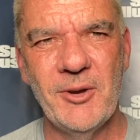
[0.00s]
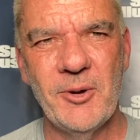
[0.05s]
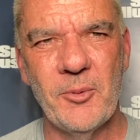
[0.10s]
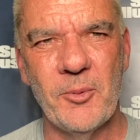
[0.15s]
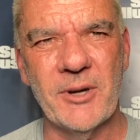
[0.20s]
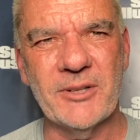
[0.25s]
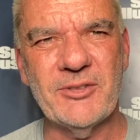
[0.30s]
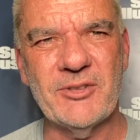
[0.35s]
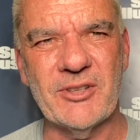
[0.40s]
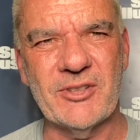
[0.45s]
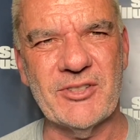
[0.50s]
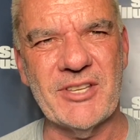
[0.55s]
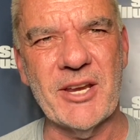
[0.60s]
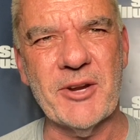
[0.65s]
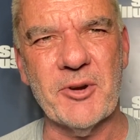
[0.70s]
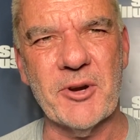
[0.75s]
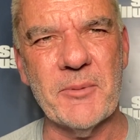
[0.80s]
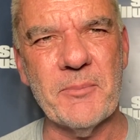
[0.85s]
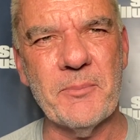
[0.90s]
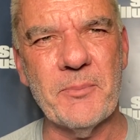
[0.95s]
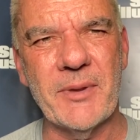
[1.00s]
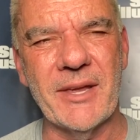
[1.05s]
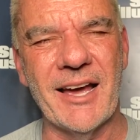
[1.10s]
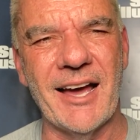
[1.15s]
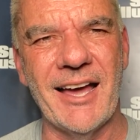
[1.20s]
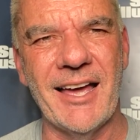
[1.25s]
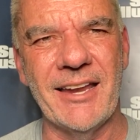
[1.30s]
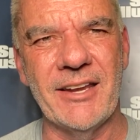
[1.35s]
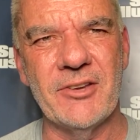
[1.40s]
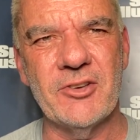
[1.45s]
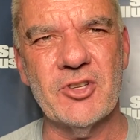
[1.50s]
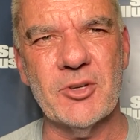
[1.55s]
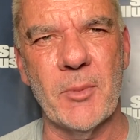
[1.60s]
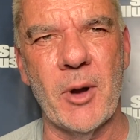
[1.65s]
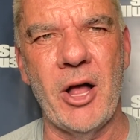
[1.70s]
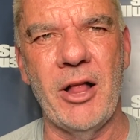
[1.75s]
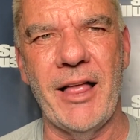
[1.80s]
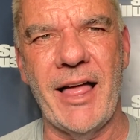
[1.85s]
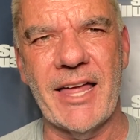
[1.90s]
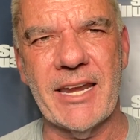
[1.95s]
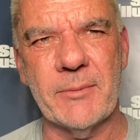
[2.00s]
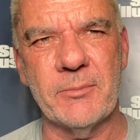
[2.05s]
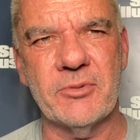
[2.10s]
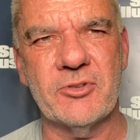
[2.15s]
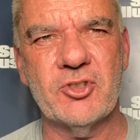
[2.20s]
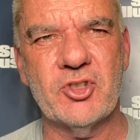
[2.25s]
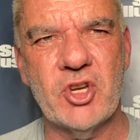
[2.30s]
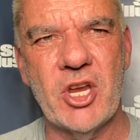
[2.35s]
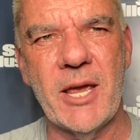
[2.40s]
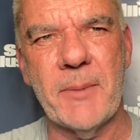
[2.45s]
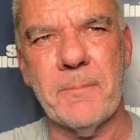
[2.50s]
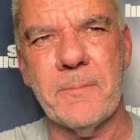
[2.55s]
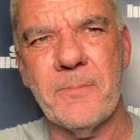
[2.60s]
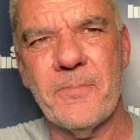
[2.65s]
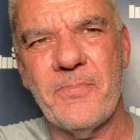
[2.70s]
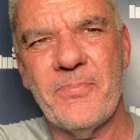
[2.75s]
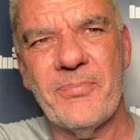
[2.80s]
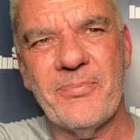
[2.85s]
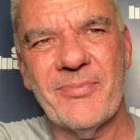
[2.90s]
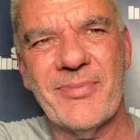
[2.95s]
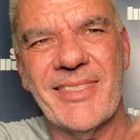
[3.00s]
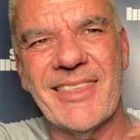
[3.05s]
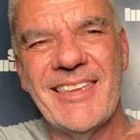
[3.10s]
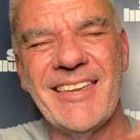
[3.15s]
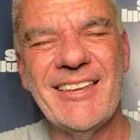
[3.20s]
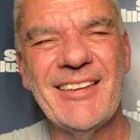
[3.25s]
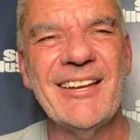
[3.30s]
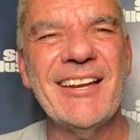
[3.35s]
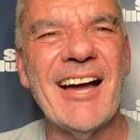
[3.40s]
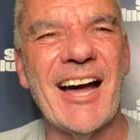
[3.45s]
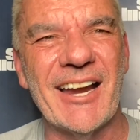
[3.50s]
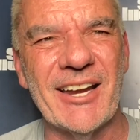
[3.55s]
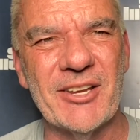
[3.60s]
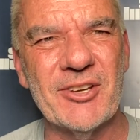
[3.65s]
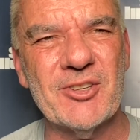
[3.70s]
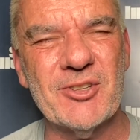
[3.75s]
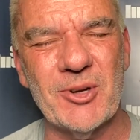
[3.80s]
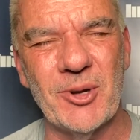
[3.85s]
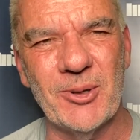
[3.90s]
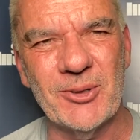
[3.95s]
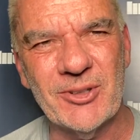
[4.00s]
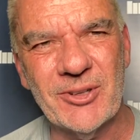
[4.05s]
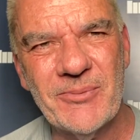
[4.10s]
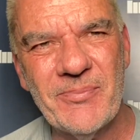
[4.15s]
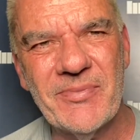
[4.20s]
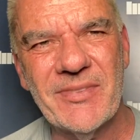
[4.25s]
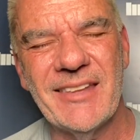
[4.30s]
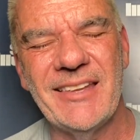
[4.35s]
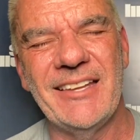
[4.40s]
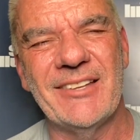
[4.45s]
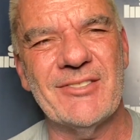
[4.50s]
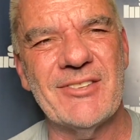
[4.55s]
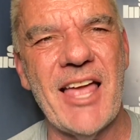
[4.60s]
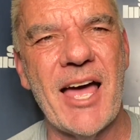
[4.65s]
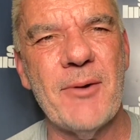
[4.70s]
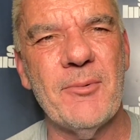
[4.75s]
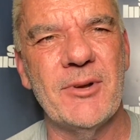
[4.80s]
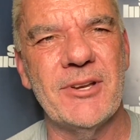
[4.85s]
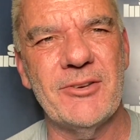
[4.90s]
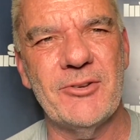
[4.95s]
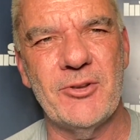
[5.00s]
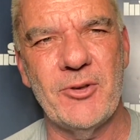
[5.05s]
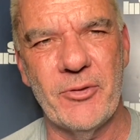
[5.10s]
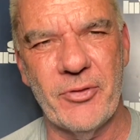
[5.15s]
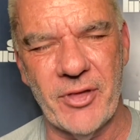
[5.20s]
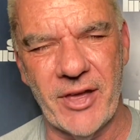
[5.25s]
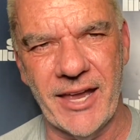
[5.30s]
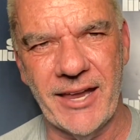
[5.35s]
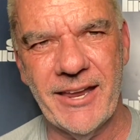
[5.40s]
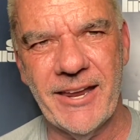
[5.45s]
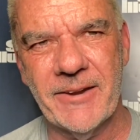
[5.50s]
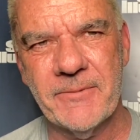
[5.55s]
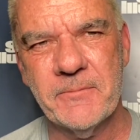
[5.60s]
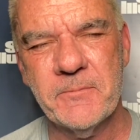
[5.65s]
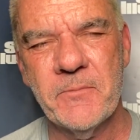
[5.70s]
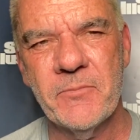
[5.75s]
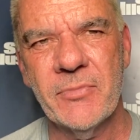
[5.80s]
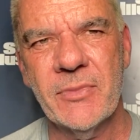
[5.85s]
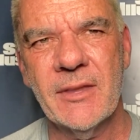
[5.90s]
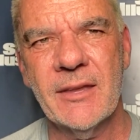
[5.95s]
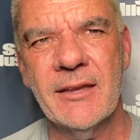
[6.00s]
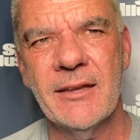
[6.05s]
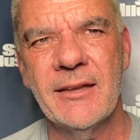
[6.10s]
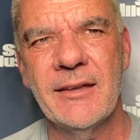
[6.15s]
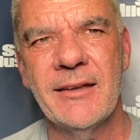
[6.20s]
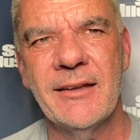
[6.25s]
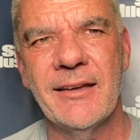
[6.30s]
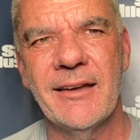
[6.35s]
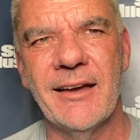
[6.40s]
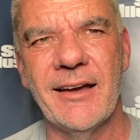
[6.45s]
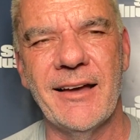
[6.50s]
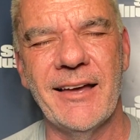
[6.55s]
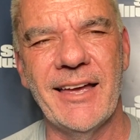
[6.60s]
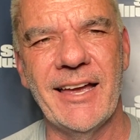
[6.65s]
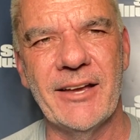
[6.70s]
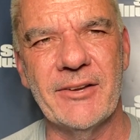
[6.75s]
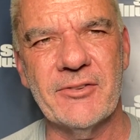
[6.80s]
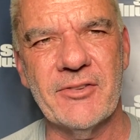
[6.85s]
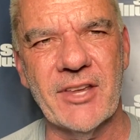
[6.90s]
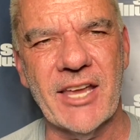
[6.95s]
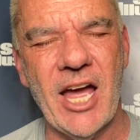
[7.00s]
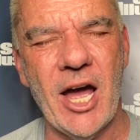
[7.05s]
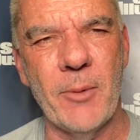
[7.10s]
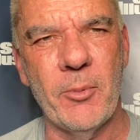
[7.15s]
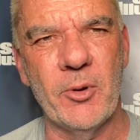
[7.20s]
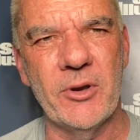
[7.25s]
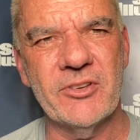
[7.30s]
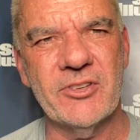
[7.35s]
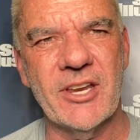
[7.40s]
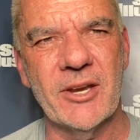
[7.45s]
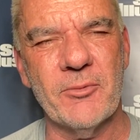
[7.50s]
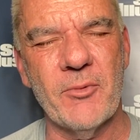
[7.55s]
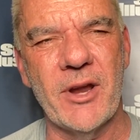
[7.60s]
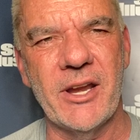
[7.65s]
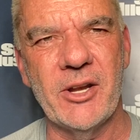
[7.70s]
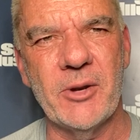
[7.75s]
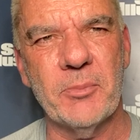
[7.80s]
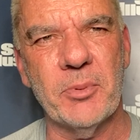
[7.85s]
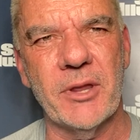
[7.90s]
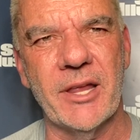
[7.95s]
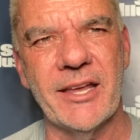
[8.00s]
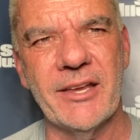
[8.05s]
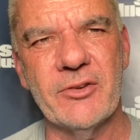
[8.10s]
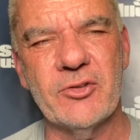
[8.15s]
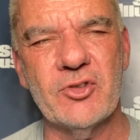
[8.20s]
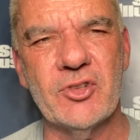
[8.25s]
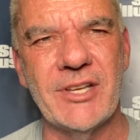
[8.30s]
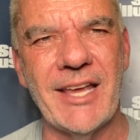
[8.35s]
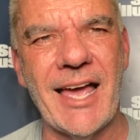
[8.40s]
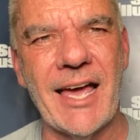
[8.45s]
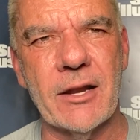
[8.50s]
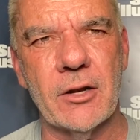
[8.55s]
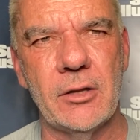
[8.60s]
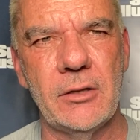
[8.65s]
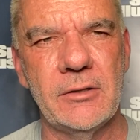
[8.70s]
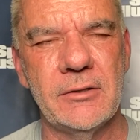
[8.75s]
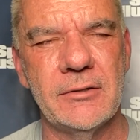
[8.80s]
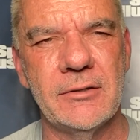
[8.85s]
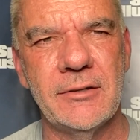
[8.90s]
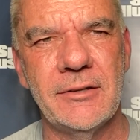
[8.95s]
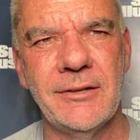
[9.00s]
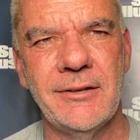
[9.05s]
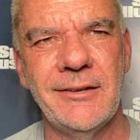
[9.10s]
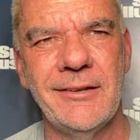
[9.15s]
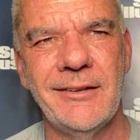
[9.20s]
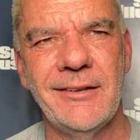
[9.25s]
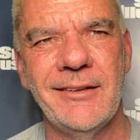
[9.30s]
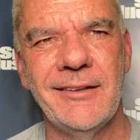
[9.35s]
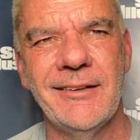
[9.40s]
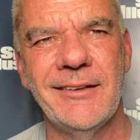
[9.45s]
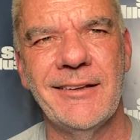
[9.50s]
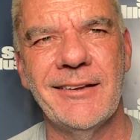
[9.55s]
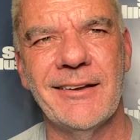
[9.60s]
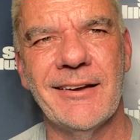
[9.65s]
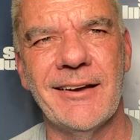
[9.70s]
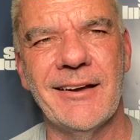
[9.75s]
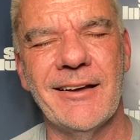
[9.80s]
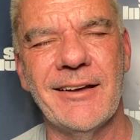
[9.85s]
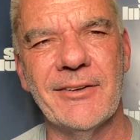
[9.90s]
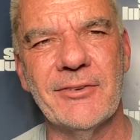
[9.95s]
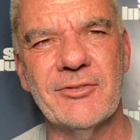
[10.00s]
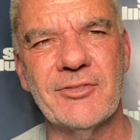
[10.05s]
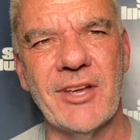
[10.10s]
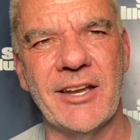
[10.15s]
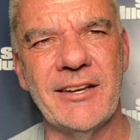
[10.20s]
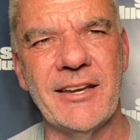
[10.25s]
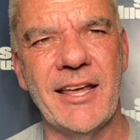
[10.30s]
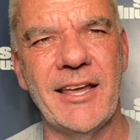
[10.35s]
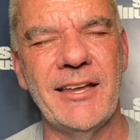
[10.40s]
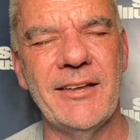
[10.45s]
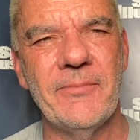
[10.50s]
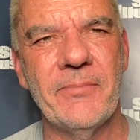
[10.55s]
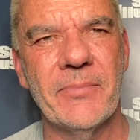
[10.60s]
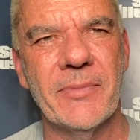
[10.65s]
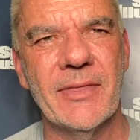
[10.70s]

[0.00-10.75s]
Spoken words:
What's the secret behind Jamal Adams' chip on his shoulder? It's not what you think as the Cowboys get ready to play Seattle Sunday